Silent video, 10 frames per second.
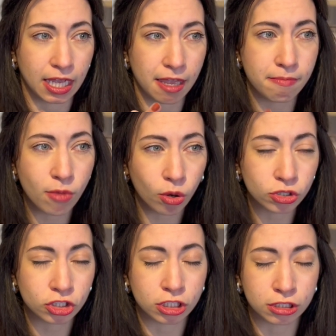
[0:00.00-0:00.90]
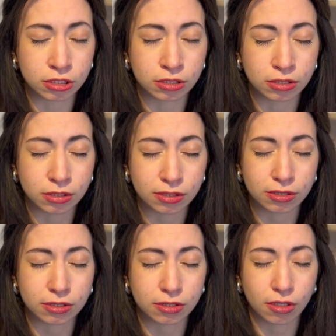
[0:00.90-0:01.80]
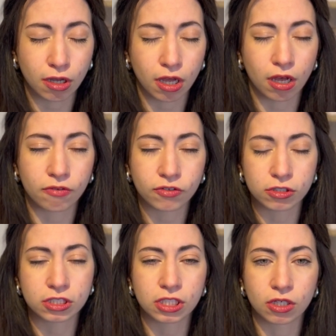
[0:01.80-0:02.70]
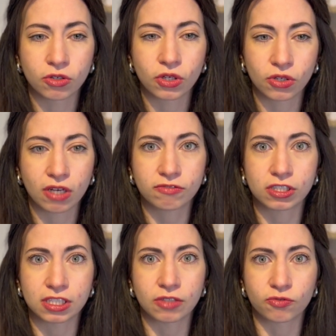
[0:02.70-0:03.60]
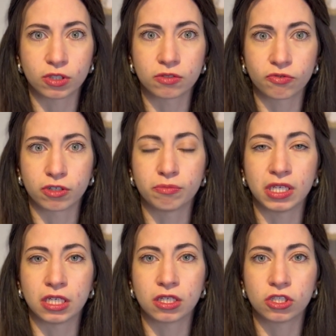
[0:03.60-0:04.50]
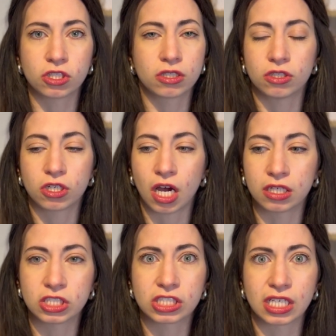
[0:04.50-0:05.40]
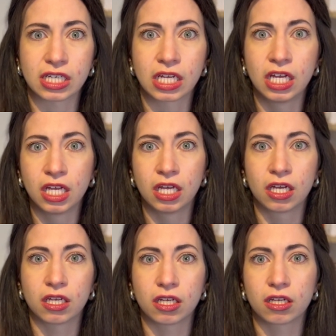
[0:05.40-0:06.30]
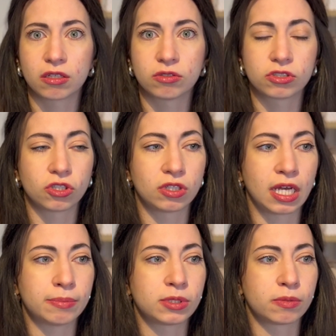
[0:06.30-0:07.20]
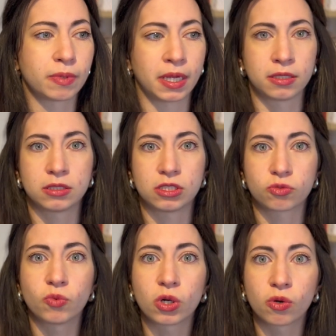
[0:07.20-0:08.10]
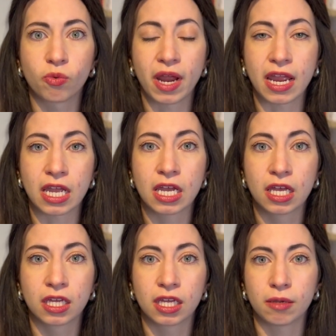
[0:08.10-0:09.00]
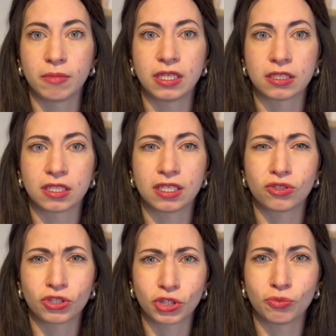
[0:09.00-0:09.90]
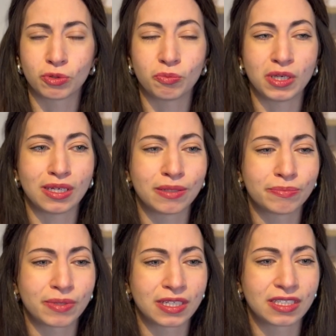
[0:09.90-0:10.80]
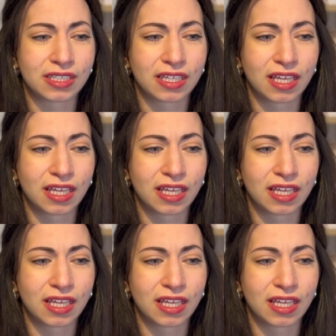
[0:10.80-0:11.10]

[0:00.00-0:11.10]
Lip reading: emotion, of course, you have to sit for it for a minute. You can't just close your laptop and just walk away immediately. You're a human being. But